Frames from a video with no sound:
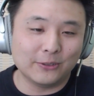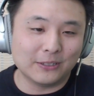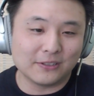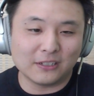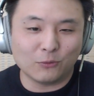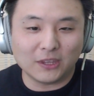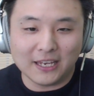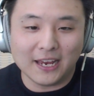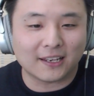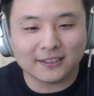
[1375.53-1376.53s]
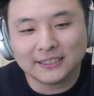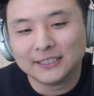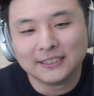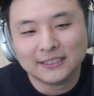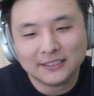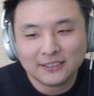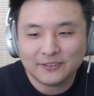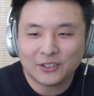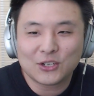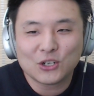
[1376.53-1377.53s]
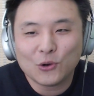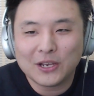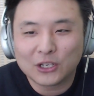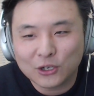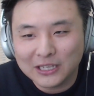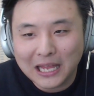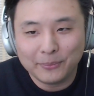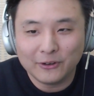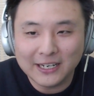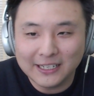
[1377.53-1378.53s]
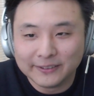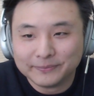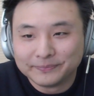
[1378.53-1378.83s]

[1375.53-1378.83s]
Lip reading: and I was like, what the heck? There's no way they're collaborating.